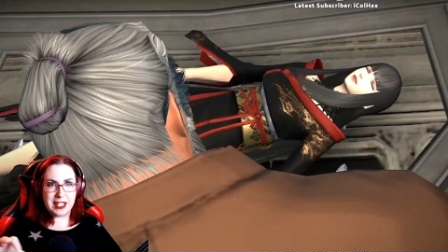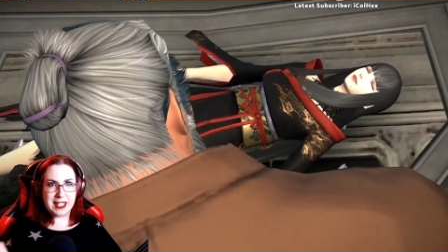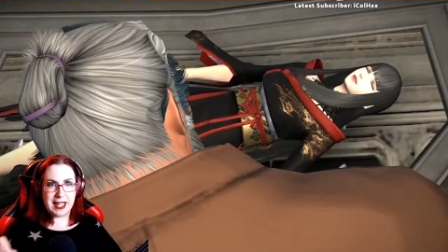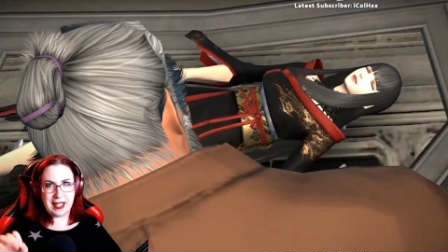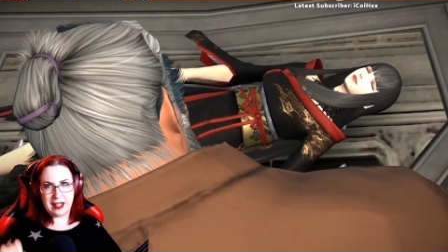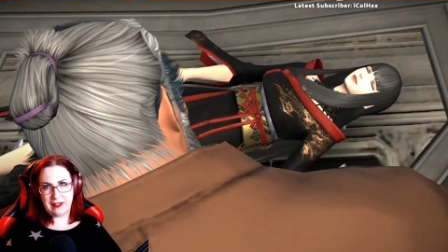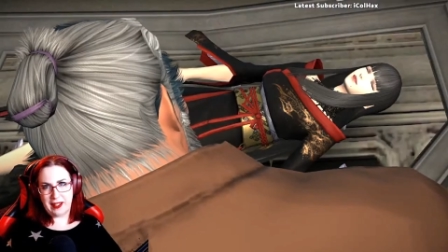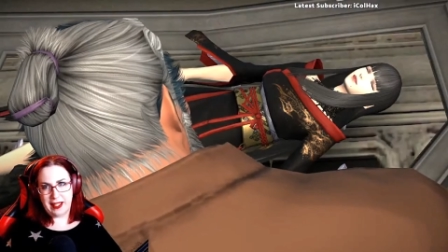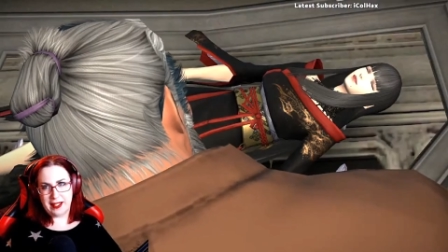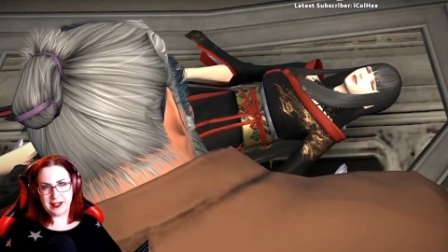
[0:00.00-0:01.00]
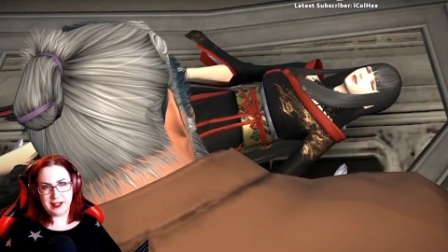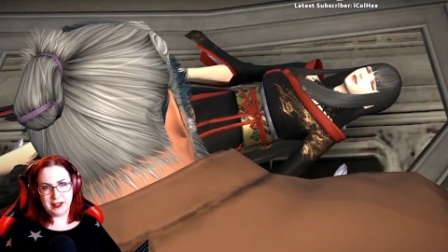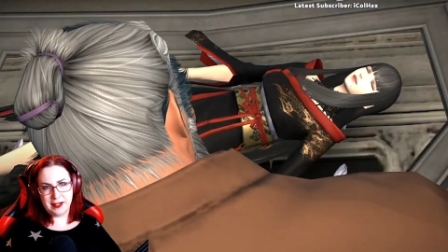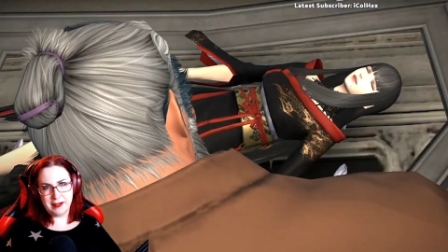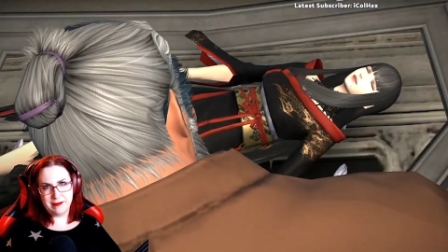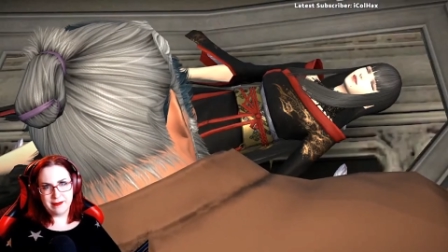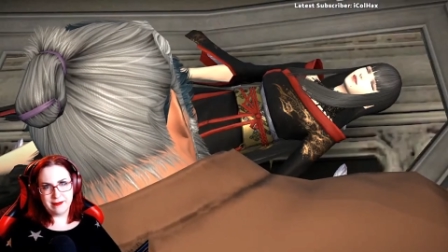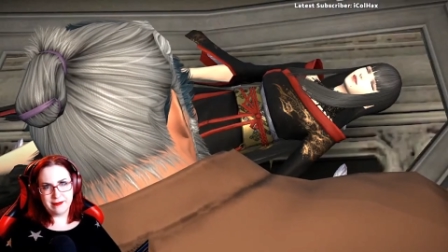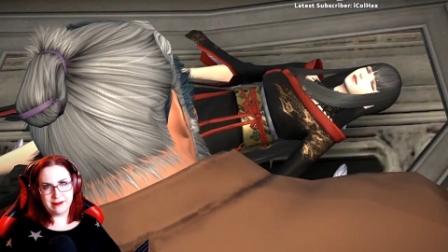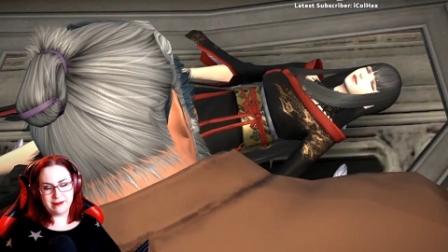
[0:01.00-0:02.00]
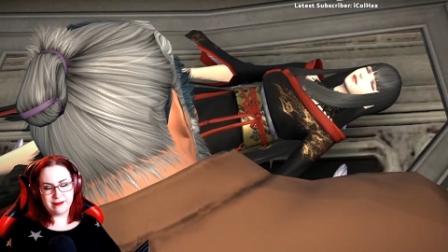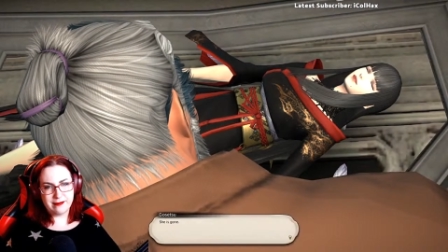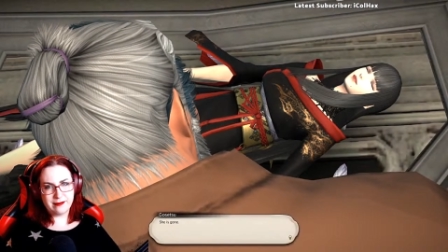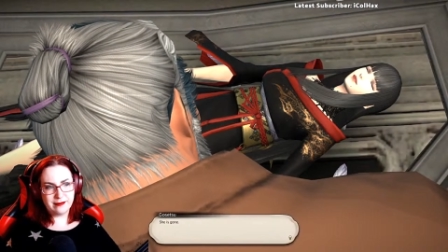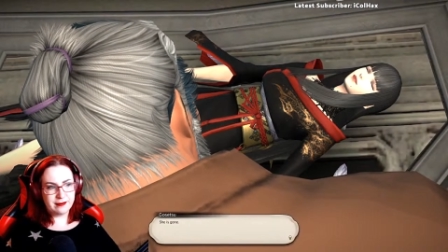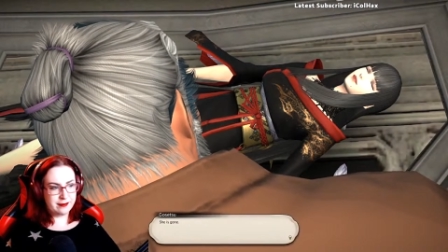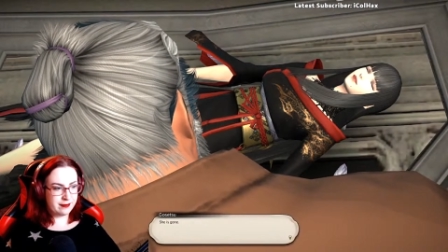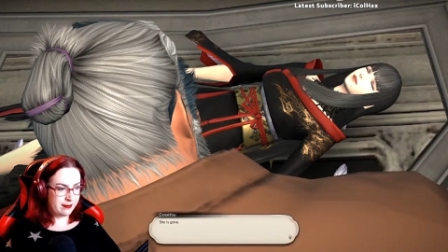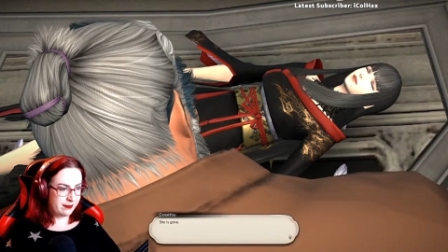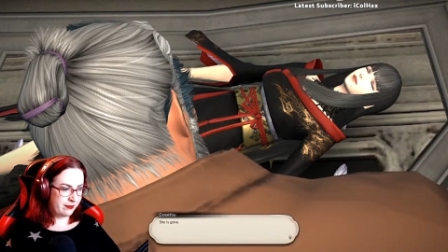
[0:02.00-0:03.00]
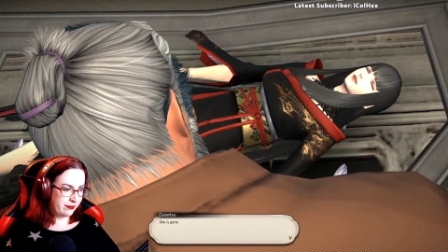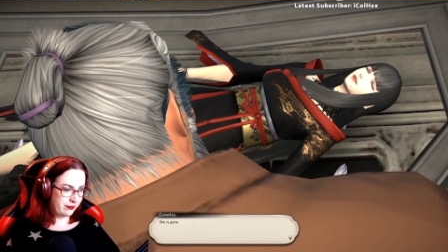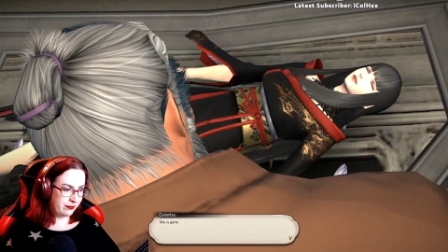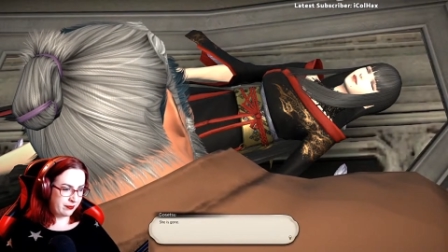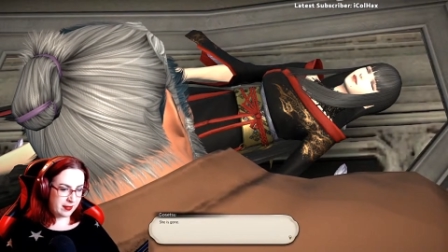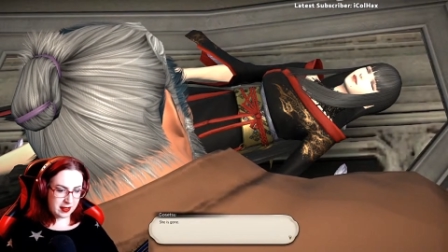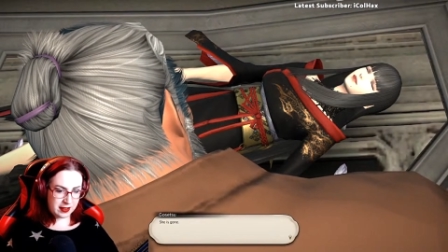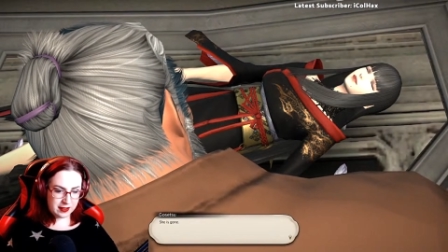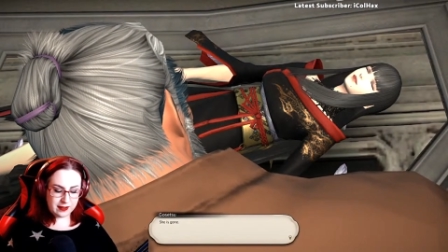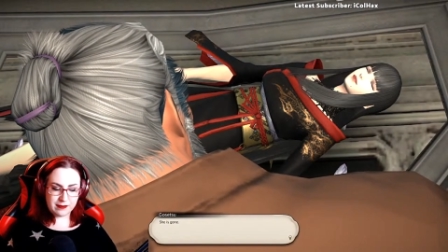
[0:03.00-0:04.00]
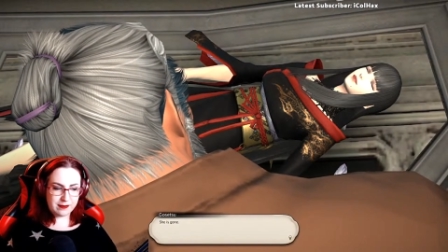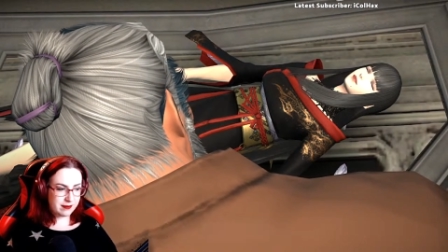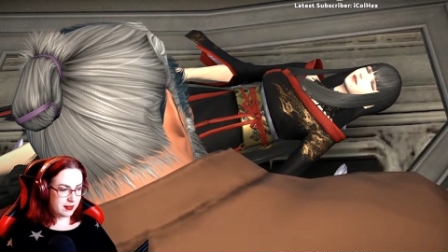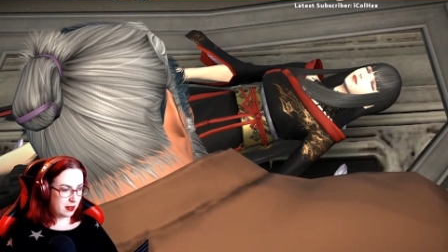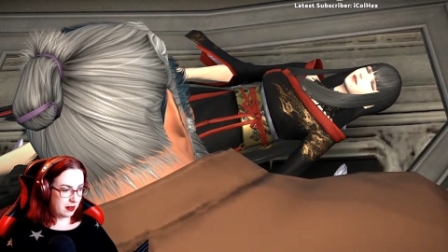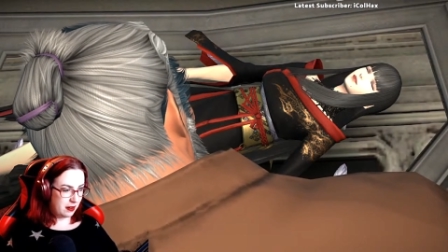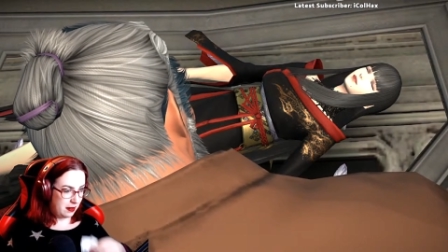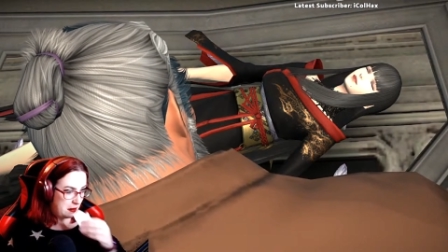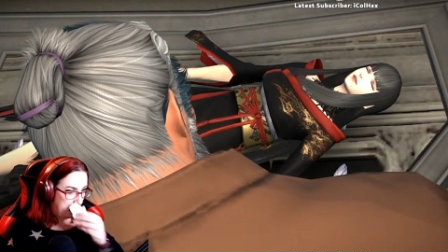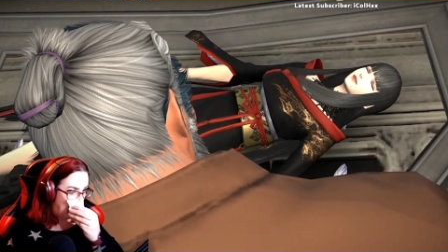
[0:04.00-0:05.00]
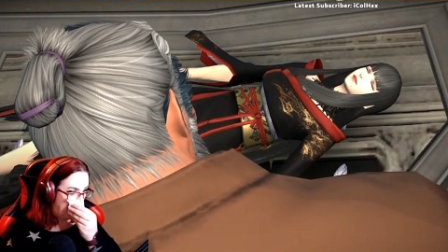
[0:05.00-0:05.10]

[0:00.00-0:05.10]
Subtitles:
you who don't remember A Knight's Calling, Hochstafel, yeah, to